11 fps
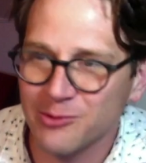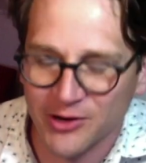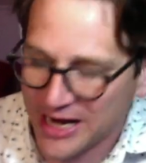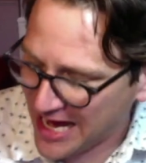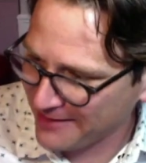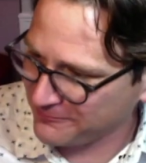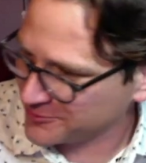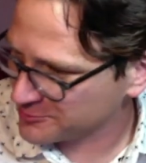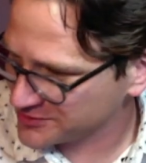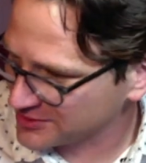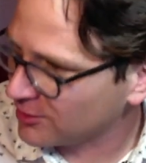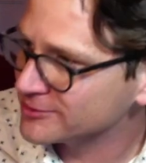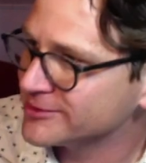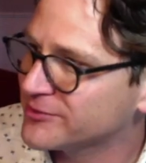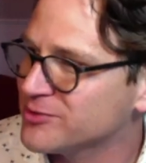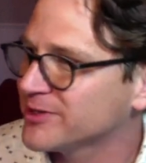and afterwards, all
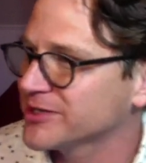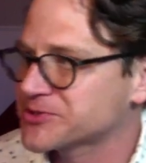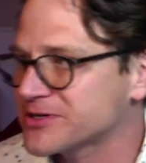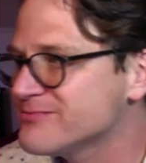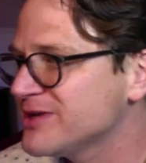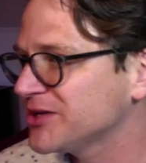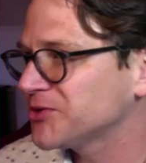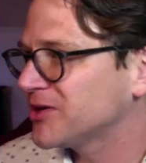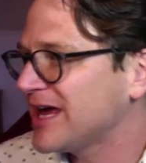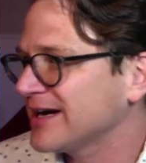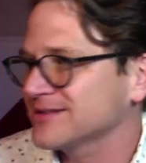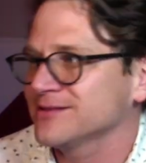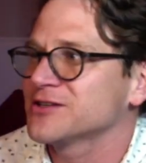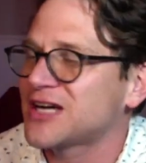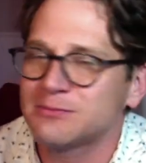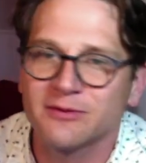of human history, men do an excellent
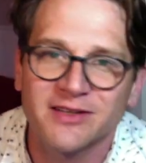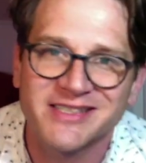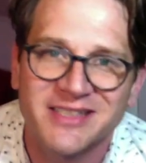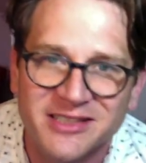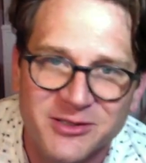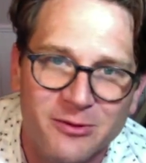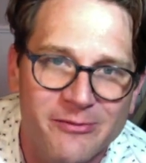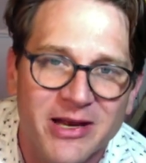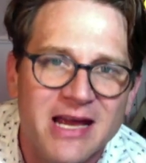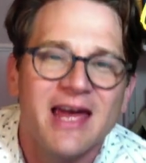job of listening to women.